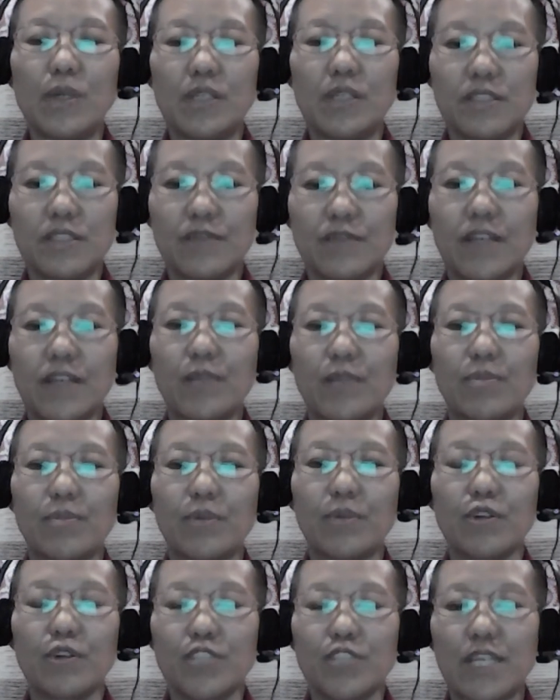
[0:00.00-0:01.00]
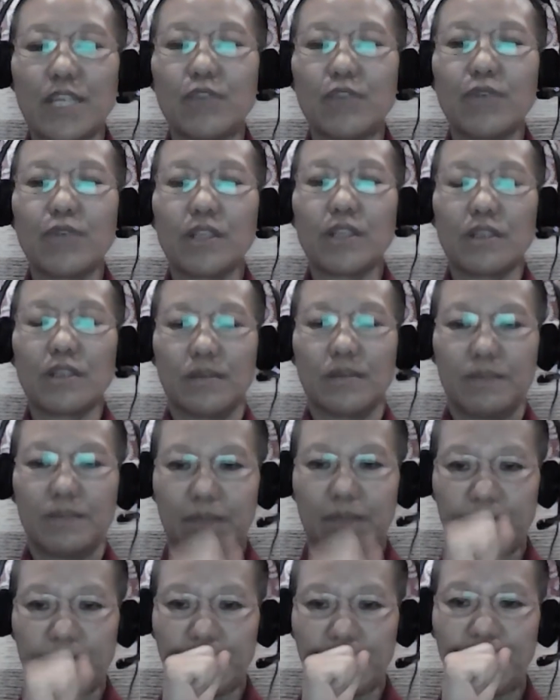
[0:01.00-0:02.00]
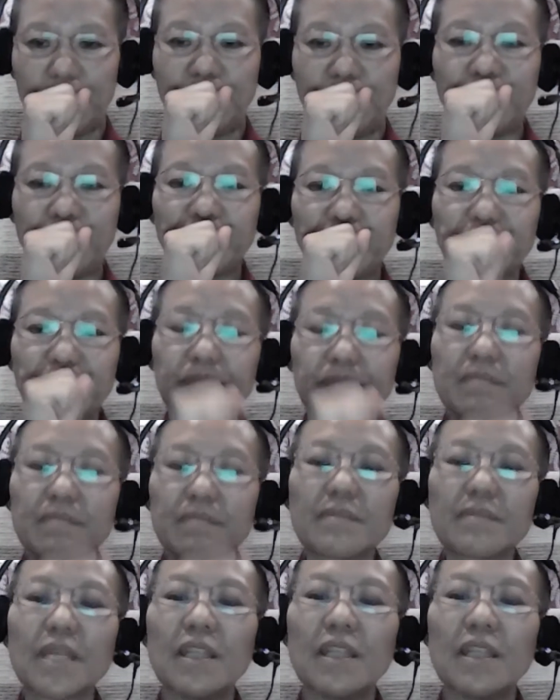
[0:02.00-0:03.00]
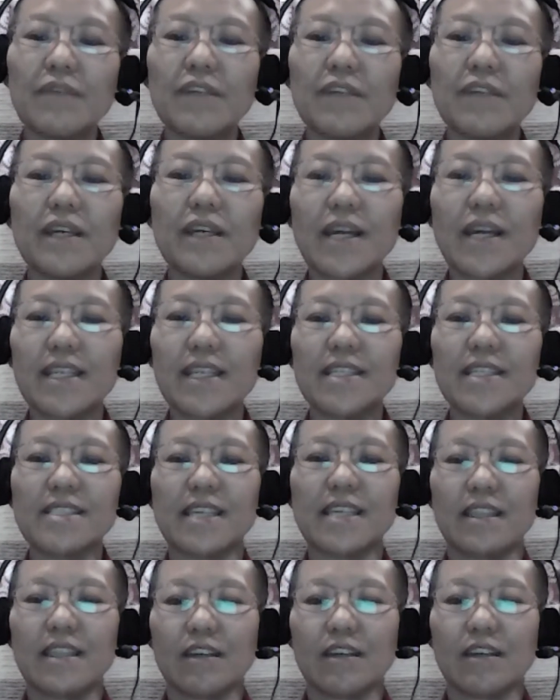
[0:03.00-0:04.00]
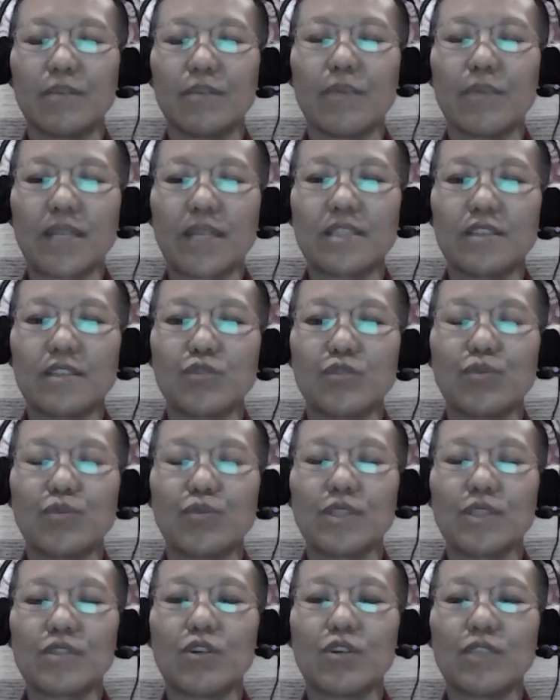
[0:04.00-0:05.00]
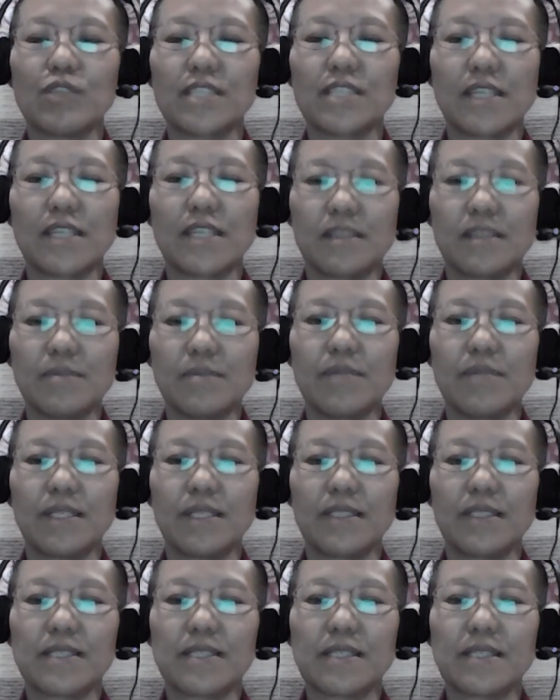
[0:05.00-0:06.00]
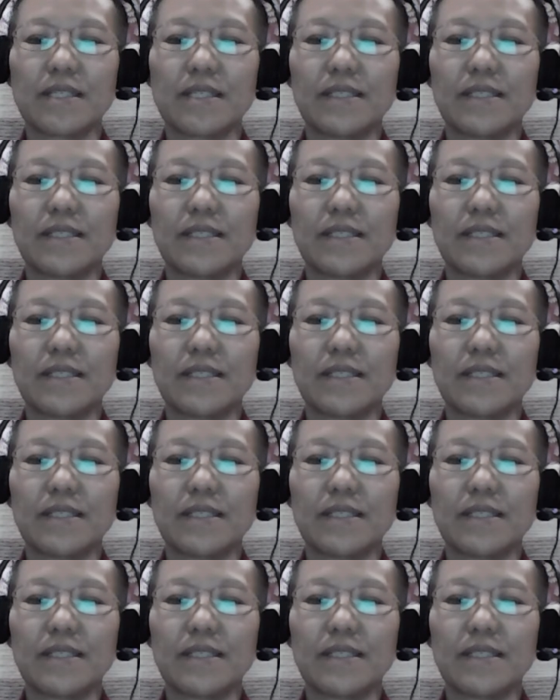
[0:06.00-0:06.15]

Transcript: develop or generate the loving kindness and the compassion towards all sentient beings.